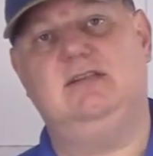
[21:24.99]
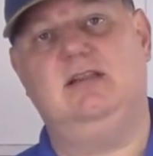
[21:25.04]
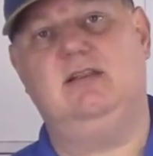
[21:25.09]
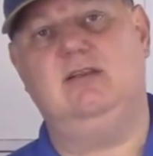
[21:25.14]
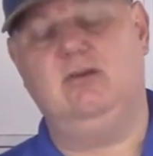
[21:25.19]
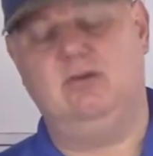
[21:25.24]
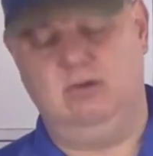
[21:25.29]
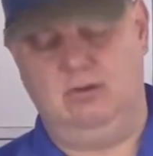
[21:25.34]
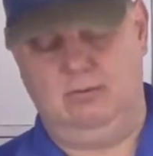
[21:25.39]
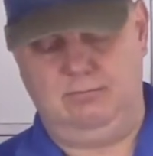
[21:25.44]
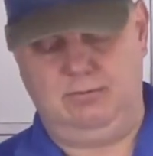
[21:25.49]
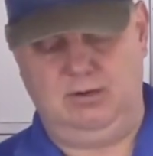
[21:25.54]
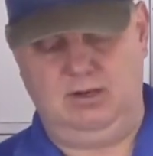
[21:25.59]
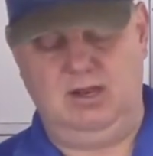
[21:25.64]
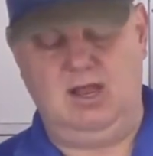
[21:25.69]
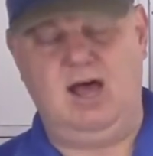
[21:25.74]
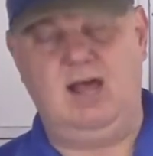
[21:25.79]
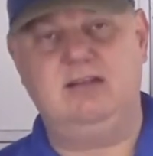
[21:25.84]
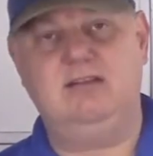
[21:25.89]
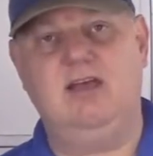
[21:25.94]
You're going to put a
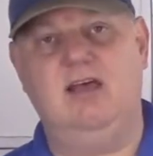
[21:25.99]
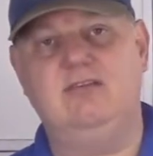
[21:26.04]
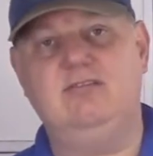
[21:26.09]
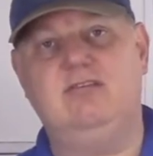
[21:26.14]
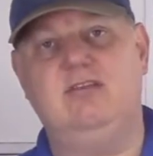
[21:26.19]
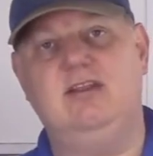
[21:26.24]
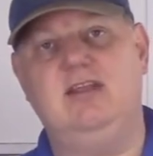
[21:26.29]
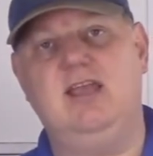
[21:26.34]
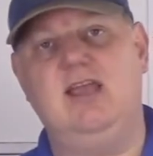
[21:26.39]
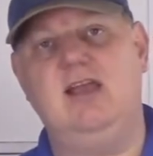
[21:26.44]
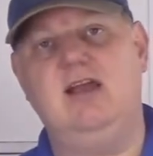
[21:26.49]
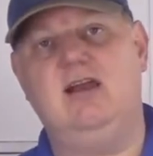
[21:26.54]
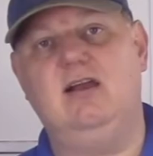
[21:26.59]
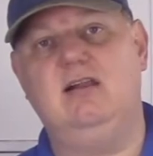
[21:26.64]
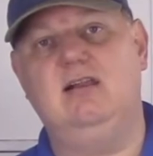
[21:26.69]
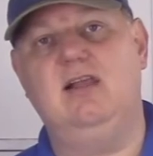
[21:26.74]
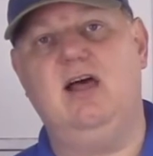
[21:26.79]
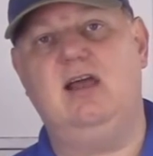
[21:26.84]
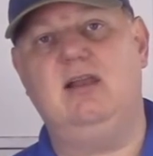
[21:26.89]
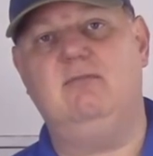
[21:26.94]
lot of dust in the air, a
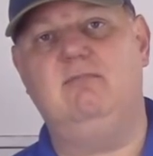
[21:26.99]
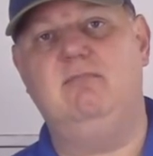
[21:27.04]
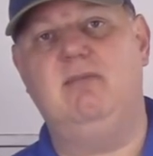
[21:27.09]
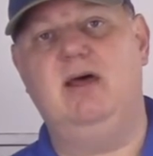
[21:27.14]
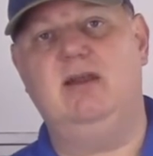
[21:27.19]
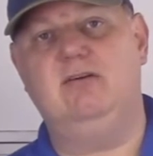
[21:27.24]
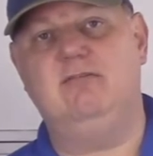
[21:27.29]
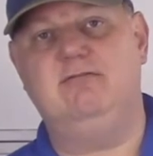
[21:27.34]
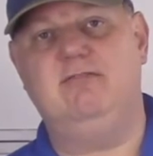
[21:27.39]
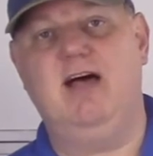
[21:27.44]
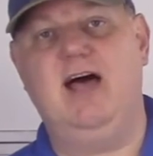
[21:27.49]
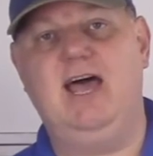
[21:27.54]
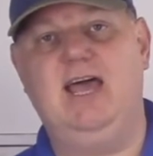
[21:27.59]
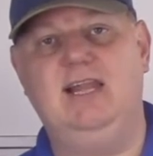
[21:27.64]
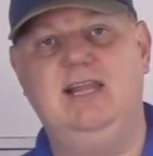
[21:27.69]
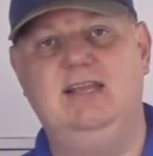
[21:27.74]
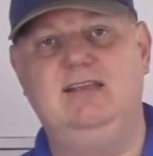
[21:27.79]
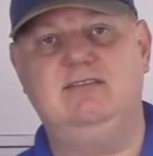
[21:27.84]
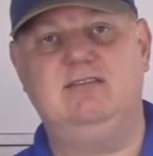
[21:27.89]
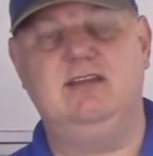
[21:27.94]
lot of metal
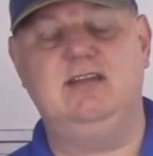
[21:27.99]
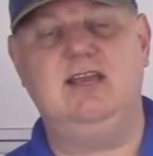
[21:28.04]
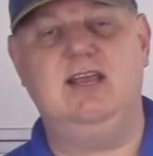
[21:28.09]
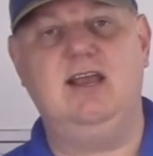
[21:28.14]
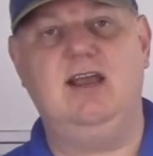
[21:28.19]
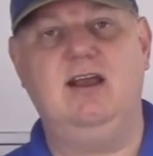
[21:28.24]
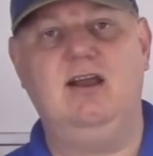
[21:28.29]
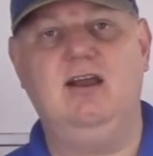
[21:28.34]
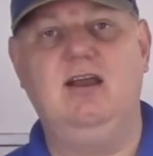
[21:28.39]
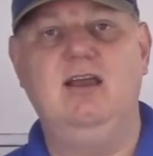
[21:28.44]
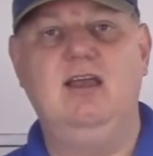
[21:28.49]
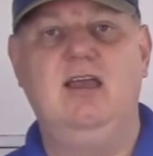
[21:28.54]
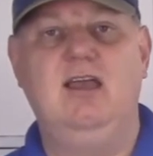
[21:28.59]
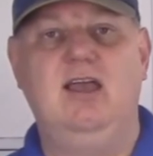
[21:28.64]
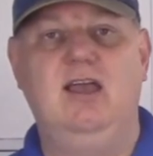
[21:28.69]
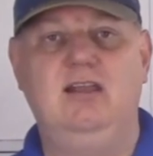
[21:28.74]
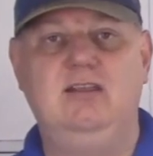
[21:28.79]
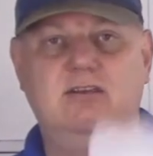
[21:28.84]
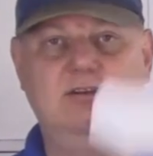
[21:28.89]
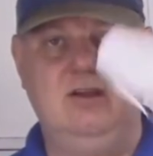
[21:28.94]
filings in the air,
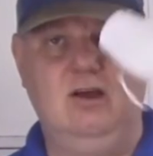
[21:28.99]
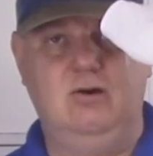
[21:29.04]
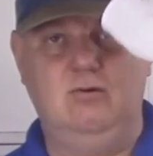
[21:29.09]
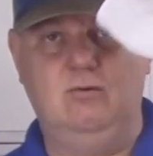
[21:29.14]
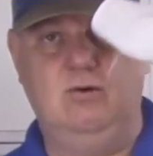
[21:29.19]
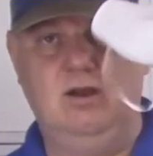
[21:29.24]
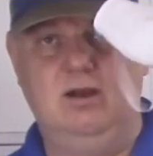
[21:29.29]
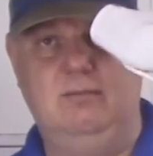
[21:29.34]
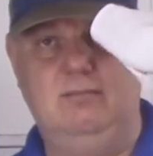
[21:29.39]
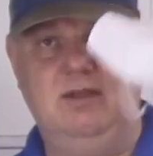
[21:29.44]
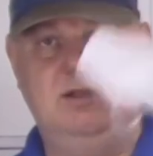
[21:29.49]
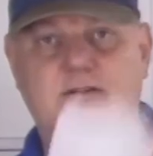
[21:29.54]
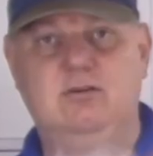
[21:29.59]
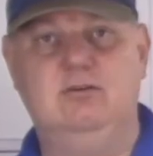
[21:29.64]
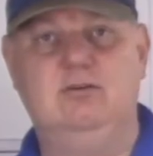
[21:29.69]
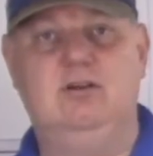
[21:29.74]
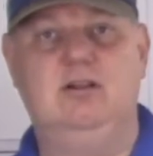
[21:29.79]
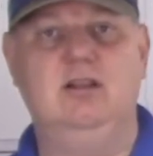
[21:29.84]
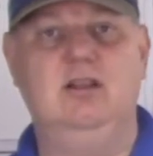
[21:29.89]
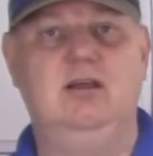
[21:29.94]
and you don't want them in your
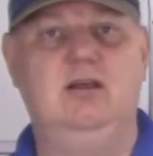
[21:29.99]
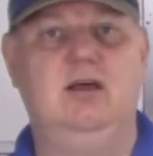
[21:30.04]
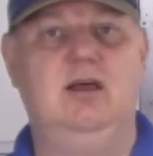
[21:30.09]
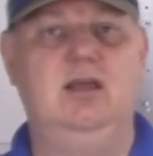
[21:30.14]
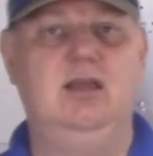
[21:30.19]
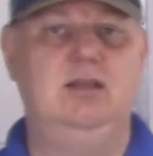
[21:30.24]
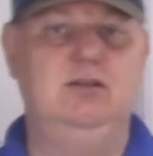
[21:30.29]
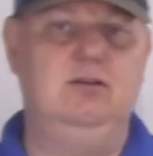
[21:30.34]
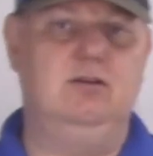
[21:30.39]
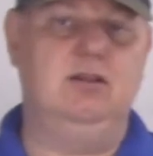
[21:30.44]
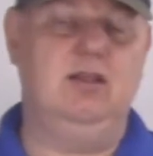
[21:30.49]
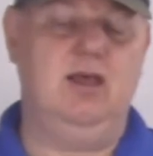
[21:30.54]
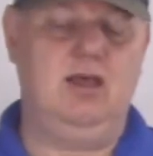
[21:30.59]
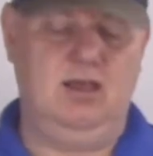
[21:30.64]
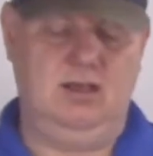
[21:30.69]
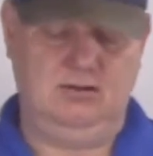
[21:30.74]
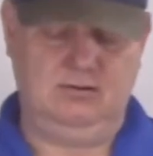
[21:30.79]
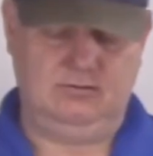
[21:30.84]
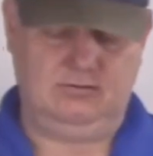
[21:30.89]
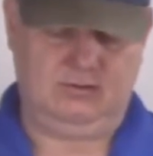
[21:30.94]

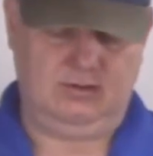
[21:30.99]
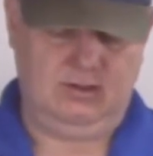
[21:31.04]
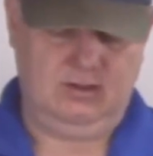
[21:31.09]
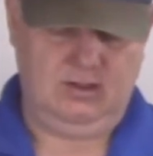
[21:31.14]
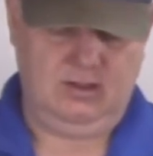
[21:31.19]
lungs.